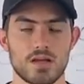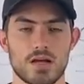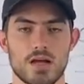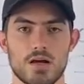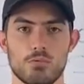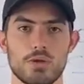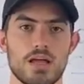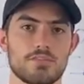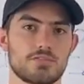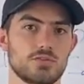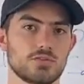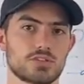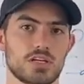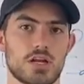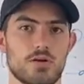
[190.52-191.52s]
we have two
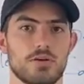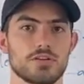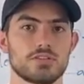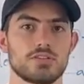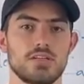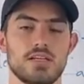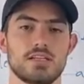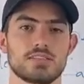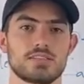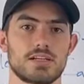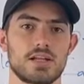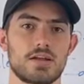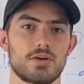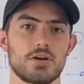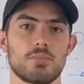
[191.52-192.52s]
scenarios. In
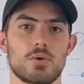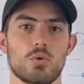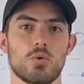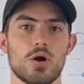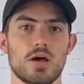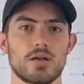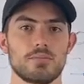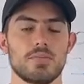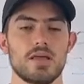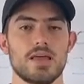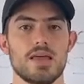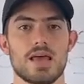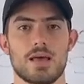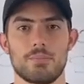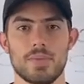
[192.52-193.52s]
scenario number one,
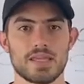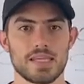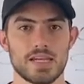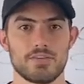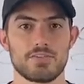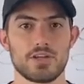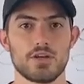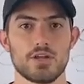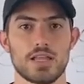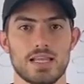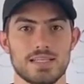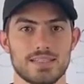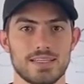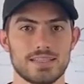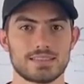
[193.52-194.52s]
I'm making a video
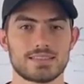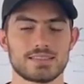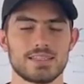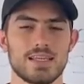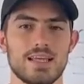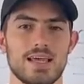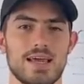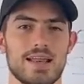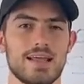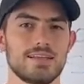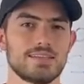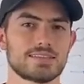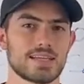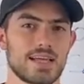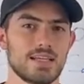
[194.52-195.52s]
like this, and I
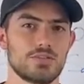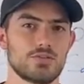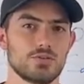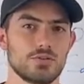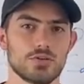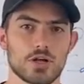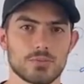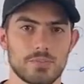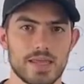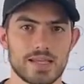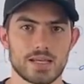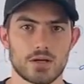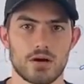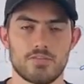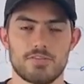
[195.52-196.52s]
decide to not make
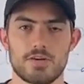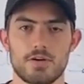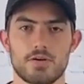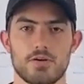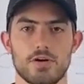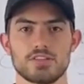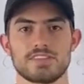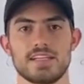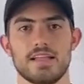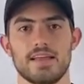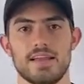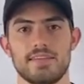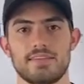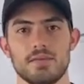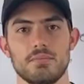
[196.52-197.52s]
an offer or not sell
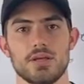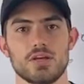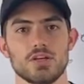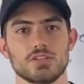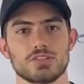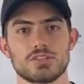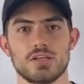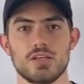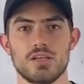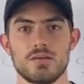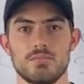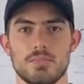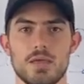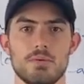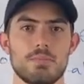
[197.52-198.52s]
anything because
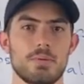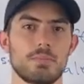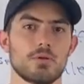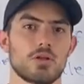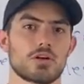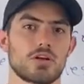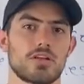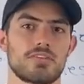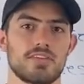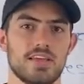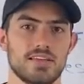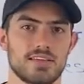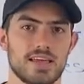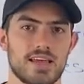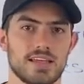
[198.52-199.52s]
maybe people are going to
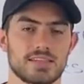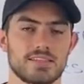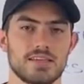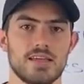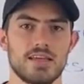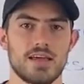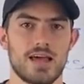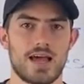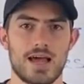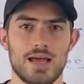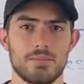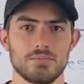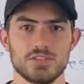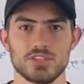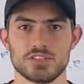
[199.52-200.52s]
think that
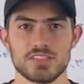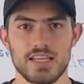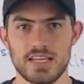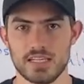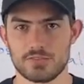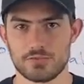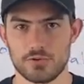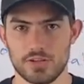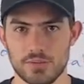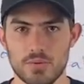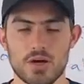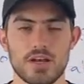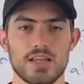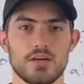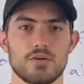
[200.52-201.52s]
I'm just in it for the
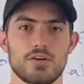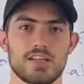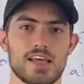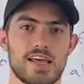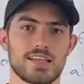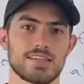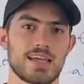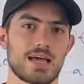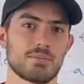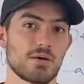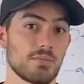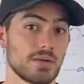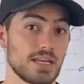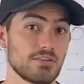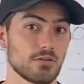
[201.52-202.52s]
money, or that I'm
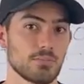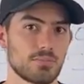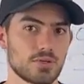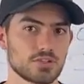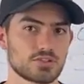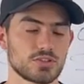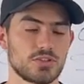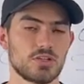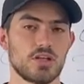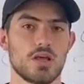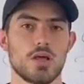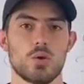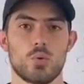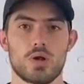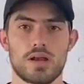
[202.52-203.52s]
an evil person,
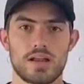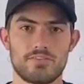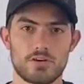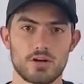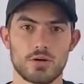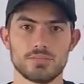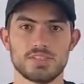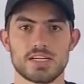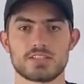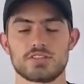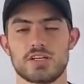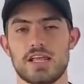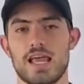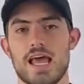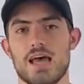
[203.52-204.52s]
whatever objection
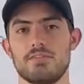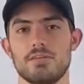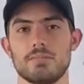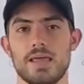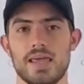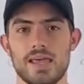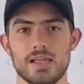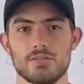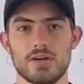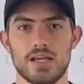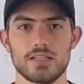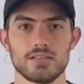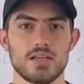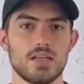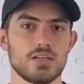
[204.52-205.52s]
I have in my head,
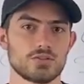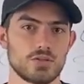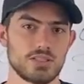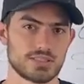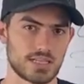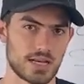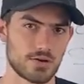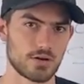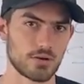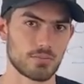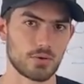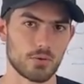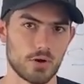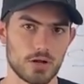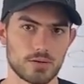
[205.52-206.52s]
right? So in scenario number
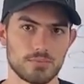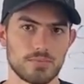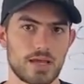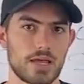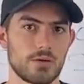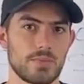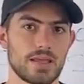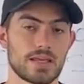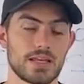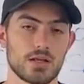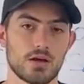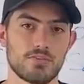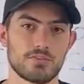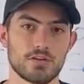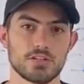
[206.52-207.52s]
one, I don't make any
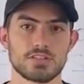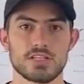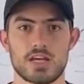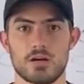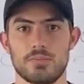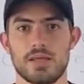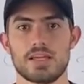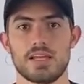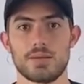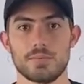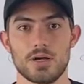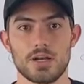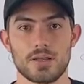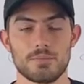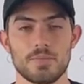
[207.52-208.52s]
offers, I don't make any
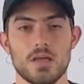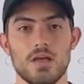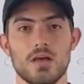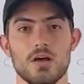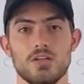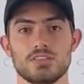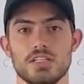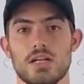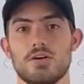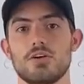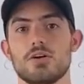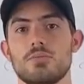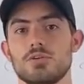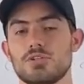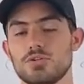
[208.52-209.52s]
money. On scenario
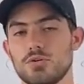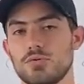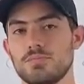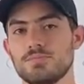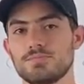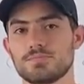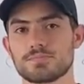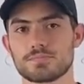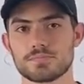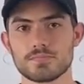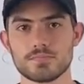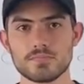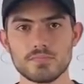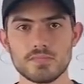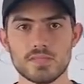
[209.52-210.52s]
number two,
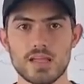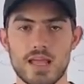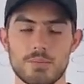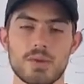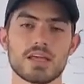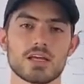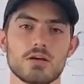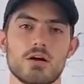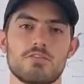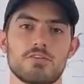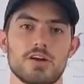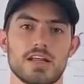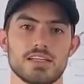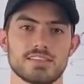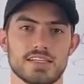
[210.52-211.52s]
I make an offer
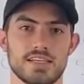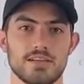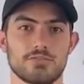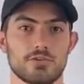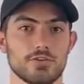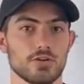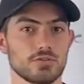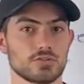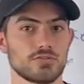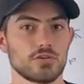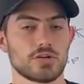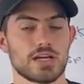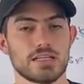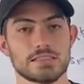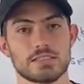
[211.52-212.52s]
and I say, for those of you
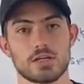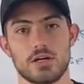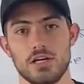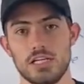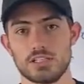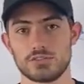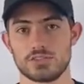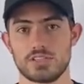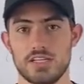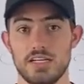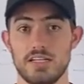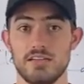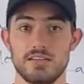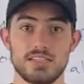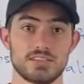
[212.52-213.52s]
guys that are interested
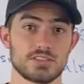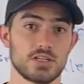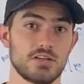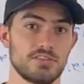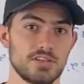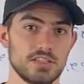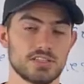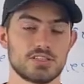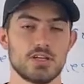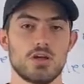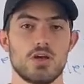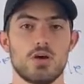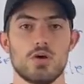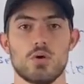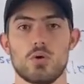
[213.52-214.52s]
in this service
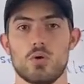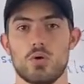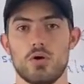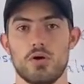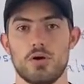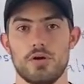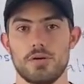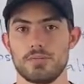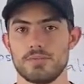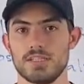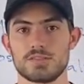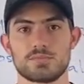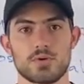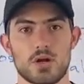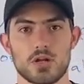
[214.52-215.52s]
or this
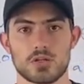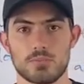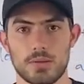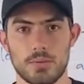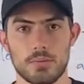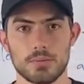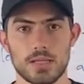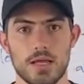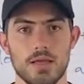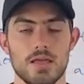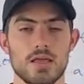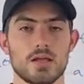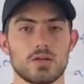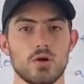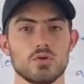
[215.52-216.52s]
product, blah, blah, blah,
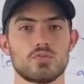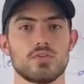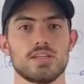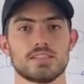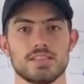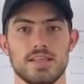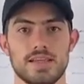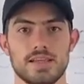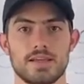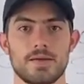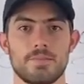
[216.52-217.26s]
go to this link.